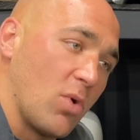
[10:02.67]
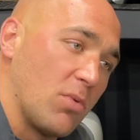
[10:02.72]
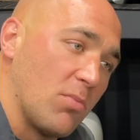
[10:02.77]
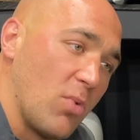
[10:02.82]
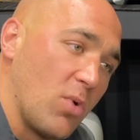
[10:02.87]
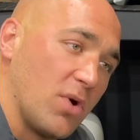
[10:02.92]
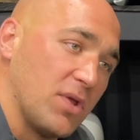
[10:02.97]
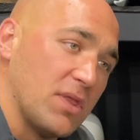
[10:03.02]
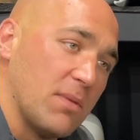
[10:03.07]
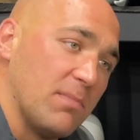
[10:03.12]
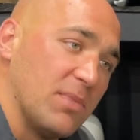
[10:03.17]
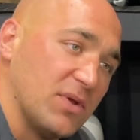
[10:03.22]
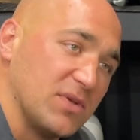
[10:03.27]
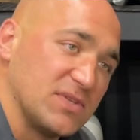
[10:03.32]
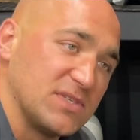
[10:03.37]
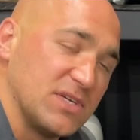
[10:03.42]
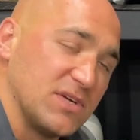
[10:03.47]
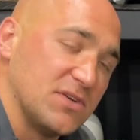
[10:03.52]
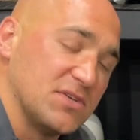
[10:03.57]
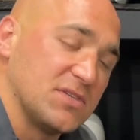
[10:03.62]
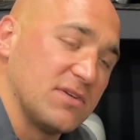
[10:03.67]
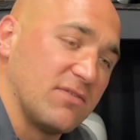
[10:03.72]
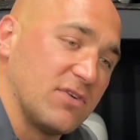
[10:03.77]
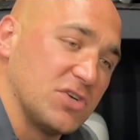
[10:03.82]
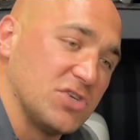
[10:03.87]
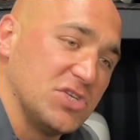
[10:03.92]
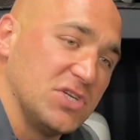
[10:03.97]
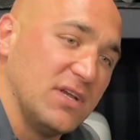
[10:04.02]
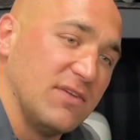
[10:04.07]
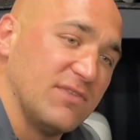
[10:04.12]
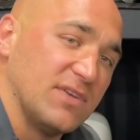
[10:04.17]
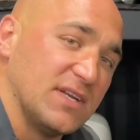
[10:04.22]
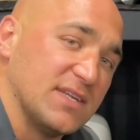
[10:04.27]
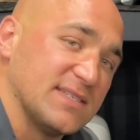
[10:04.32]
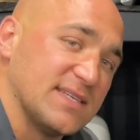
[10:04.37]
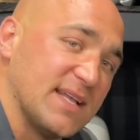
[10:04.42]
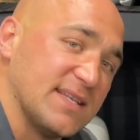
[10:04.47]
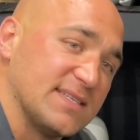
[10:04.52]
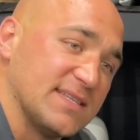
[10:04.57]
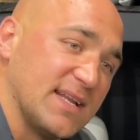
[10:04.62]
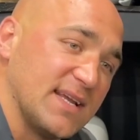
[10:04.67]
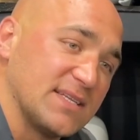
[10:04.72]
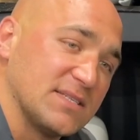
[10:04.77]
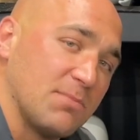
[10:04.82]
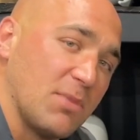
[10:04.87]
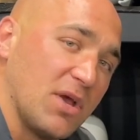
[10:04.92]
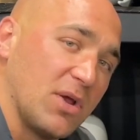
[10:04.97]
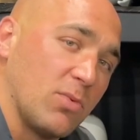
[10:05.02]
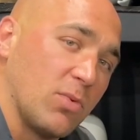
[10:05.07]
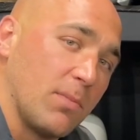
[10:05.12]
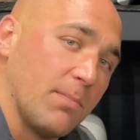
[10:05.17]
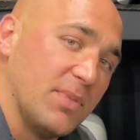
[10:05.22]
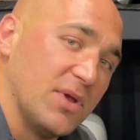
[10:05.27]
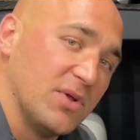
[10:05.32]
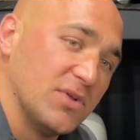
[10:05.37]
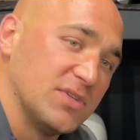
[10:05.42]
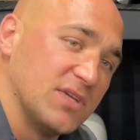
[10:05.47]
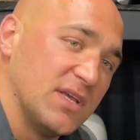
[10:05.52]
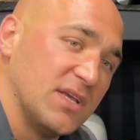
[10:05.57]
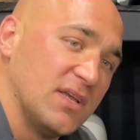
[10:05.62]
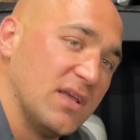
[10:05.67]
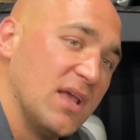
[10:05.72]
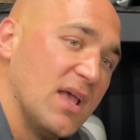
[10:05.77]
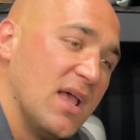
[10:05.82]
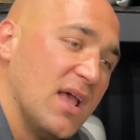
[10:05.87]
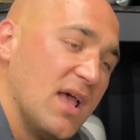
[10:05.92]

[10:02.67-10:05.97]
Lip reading: and more in the build series of our Chieftain, as that's the next bike we're building.